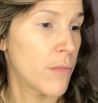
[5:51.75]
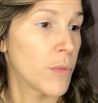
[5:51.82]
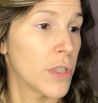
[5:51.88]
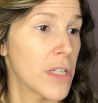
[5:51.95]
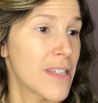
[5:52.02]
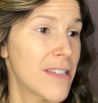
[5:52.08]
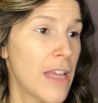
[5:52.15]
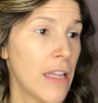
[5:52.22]
I'm
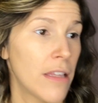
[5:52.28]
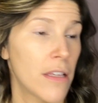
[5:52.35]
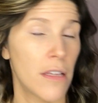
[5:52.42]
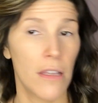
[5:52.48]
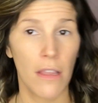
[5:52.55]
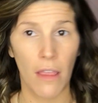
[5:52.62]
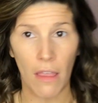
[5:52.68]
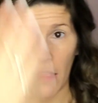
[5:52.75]
gonna set
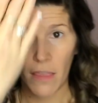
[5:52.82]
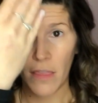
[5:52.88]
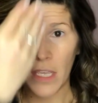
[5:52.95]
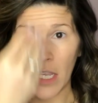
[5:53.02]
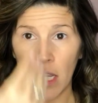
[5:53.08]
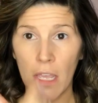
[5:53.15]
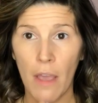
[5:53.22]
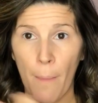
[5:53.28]

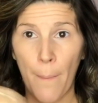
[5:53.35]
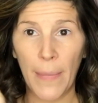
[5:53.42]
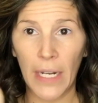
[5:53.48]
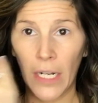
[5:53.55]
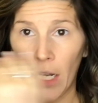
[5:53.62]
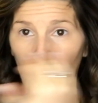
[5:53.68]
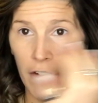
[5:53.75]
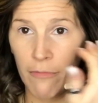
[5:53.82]
the
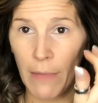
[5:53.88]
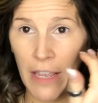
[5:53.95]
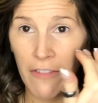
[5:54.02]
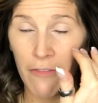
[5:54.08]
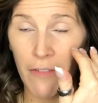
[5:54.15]
middle of my